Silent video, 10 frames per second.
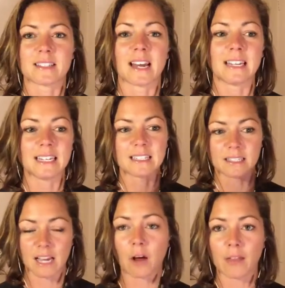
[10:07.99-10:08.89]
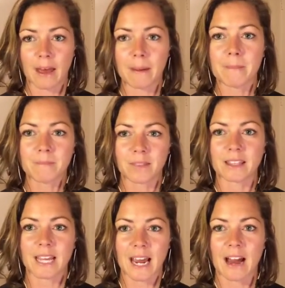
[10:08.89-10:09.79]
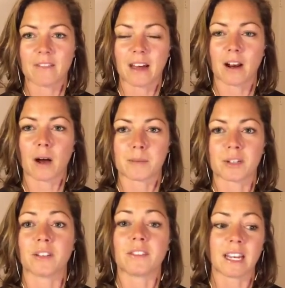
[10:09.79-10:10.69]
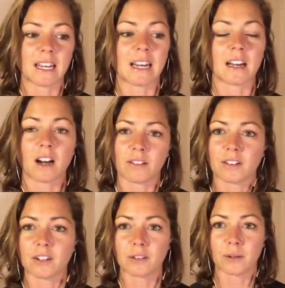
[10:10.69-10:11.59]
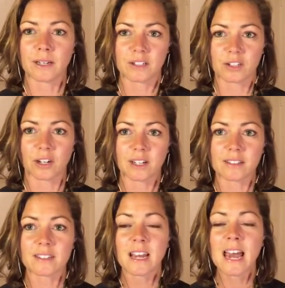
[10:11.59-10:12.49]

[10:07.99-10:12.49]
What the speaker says: I need to tell them that they have that option of getting it covered through insurance.